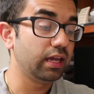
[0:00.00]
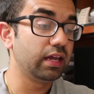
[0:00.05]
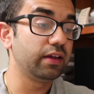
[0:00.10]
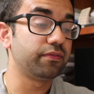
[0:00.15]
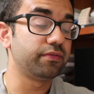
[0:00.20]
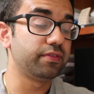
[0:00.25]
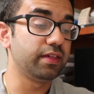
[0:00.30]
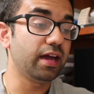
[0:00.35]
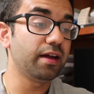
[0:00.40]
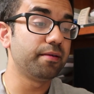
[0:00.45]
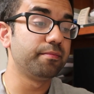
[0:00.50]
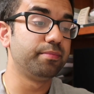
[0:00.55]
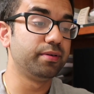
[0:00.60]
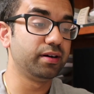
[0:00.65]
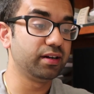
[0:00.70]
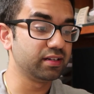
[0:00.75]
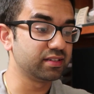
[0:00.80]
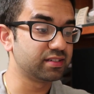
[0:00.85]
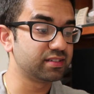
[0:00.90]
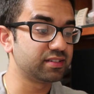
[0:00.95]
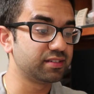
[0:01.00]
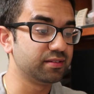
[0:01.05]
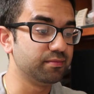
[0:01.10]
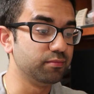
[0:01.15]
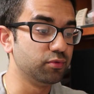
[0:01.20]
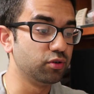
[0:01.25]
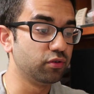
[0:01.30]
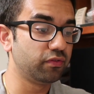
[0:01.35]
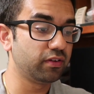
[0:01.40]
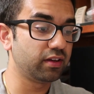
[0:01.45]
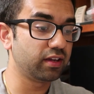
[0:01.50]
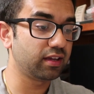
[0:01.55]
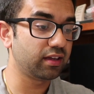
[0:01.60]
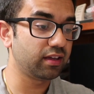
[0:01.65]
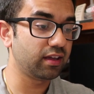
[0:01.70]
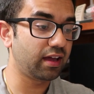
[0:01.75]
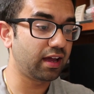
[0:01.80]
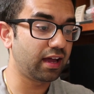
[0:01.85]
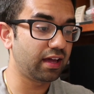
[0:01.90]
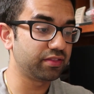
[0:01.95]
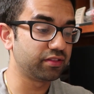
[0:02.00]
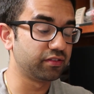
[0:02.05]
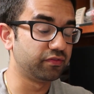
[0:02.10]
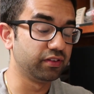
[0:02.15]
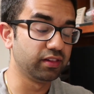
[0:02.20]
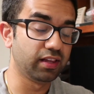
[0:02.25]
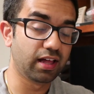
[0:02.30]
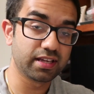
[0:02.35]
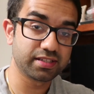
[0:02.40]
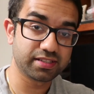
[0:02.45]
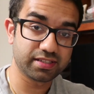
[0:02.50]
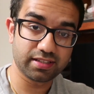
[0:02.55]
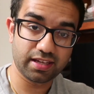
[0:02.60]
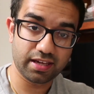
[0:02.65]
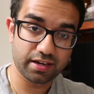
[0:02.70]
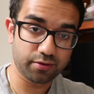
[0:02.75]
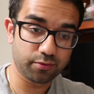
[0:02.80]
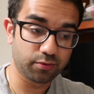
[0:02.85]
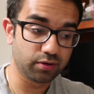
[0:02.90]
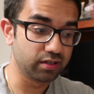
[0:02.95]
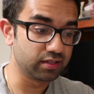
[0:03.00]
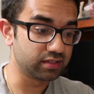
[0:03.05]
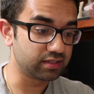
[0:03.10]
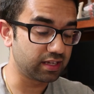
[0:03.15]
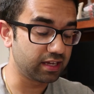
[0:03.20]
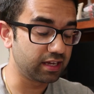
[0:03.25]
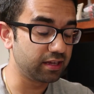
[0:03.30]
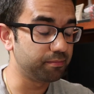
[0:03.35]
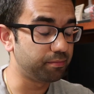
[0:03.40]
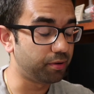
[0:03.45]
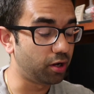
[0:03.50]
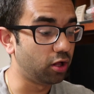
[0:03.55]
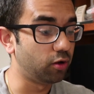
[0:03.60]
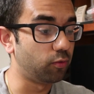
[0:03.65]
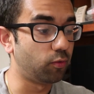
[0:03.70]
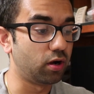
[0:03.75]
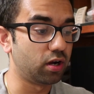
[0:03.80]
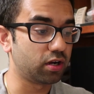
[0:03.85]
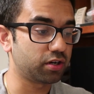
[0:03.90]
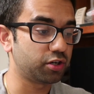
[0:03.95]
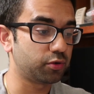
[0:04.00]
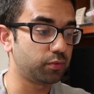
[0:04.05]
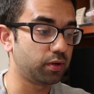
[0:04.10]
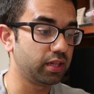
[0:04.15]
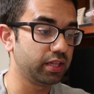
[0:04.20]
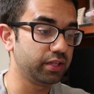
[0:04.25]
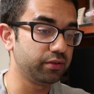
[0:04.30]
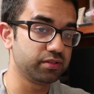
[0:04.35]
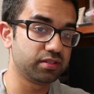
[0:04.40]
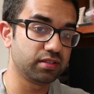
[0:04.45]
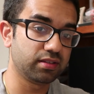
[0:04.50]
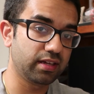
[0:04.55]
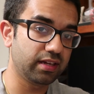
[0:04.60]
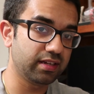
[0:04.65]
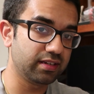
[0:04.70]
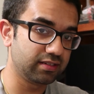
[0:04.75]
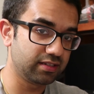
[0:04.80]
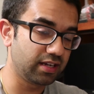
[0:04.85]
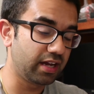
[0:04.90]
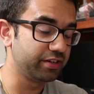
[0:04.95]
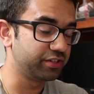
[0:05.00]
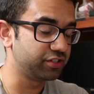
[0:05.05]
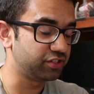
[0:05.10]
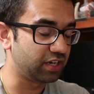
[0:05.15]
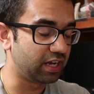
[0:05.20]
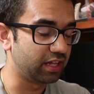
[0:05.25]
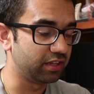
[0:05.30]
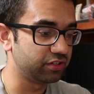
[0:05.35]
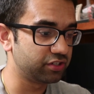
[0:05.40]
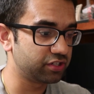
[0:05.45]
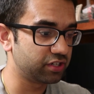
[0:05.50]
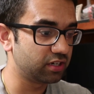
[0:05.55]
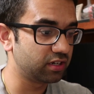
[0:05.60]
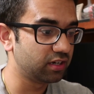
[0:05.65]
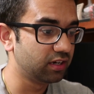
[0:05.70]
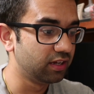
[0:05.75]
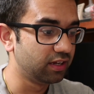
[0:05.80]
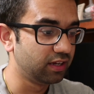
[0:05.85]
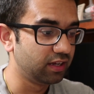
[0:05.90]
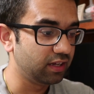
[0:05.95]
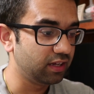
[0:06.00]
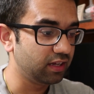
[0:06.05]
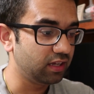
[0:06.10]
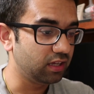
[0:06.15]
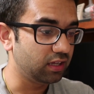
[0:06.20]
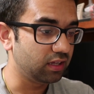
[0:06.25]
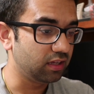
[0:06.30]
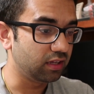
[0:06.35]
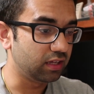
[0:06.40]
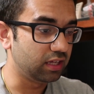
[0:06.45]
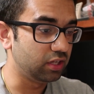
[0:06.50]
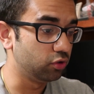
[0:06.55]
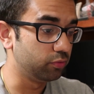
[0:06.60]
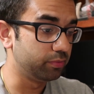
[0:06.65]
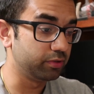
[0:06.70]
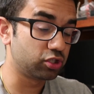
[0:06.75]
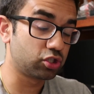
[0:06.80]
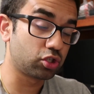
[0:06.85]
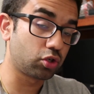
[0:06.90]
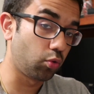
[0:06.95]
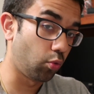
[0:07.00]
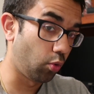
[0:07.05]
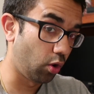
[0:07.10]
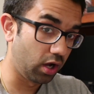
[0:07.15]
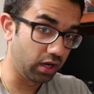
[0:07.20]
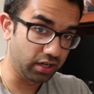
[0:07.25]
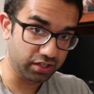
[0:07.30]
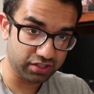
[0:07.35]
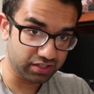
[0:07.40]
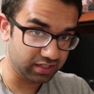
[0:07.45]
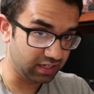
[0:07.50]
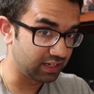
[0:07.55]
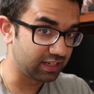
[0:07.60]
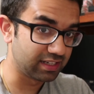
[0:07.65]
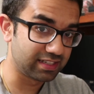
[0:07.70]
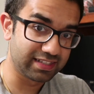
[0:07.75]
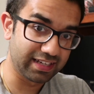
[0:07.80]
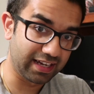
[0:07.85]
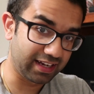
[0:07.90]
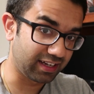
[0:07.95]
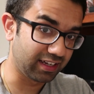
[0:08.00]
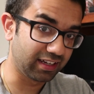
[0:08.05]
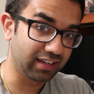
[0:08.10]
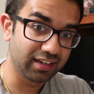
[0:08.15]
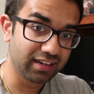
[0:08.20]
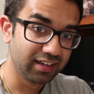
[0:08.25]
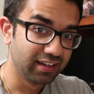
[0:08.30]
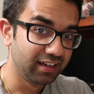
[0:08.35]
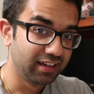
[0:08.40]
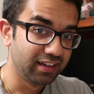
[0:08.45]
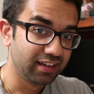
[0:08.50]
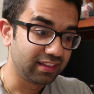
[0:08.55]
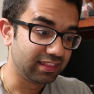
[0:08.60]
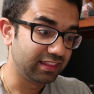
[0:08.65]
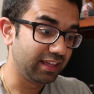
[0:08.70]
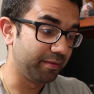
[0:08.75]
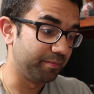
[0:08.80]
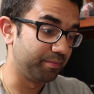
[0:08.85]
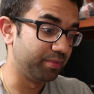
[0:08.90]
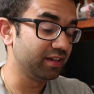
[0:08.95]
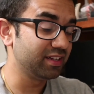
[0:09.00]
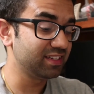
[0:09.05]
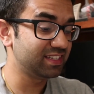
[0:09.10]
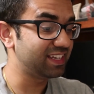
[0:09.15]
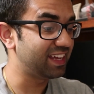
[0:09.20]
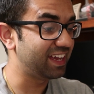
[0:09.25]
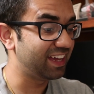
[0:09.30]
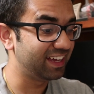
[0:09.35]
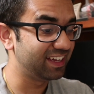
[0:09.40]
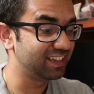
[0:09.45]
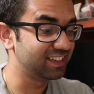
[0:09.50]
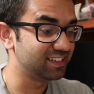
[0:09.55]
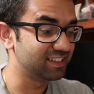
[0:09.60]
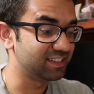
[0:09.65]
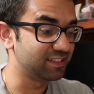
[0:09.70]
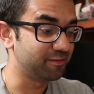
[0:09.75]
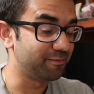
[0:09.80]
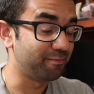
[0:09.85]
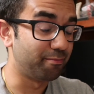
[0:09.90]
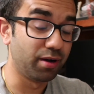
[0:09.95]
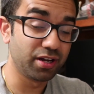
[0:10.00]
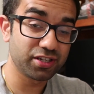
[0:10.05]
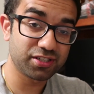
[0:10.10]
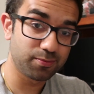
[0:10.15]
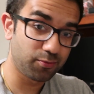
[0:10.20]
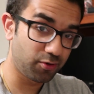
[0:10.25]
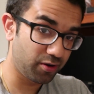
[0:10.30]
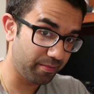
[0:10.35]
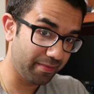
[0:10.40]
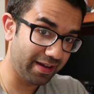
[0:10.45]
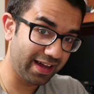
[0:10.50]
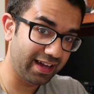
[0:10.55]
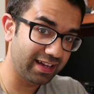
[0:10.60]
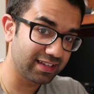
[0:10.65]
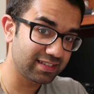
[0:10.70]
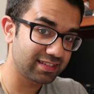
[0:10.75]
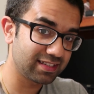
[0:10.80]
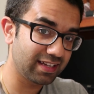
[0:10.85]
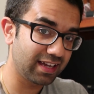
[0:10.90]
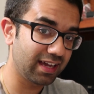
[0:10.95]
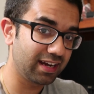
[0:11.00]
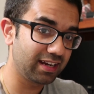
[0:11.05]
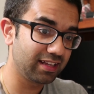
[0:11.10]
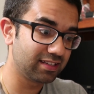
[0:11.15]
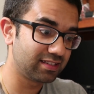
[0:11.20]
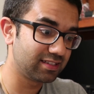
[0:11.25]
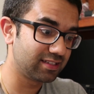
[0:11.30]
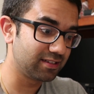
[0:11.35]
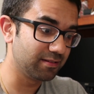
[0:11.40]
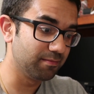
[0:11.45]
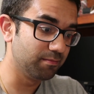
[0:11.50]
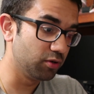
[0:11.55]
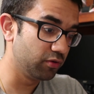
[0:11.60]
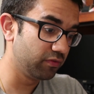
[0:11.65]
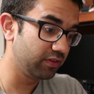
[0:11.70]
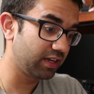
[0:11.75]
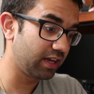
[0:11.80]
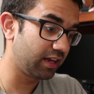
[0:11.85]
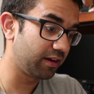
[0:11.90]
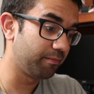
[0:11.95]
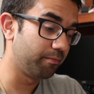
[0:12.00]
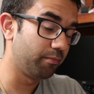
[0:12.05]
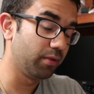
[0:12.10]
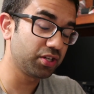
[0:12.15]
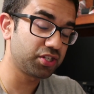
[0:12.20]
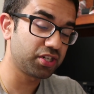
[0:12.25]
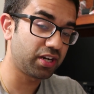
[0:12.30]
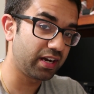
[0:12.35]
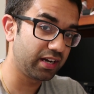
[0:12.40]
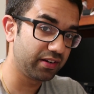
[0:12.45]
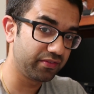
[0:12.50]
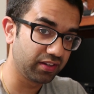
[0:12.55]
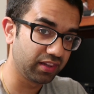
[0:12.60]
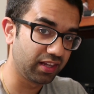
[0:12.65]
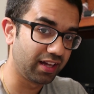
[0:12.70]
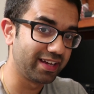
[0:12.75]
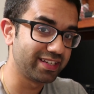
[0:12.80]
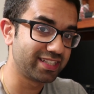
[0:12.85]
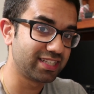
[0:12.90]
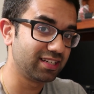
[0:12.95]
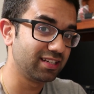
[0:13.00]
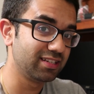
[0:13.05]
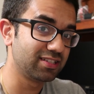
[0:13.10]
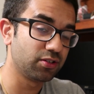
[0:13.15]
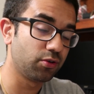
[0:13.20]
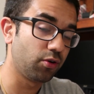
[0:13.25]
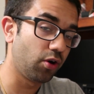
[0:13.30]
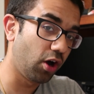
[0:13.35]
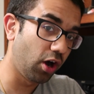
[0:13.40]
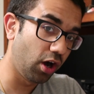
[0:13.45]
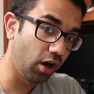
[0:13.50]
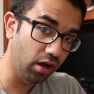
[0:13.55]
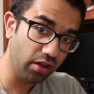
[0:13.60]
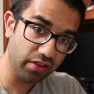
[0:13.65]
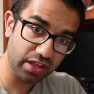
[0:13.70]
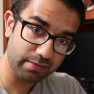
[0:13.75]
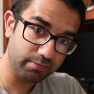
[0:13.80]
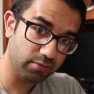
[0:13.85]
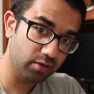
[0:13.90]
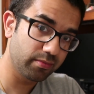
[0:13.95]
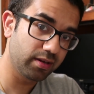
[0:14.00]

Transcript: If that bus moving at the velocity that it was hit Paul Walker while he was in that Dodge Challenger, he would be squashed in a second. That bus has much more mass and it's moving at a much higher velocity, so all that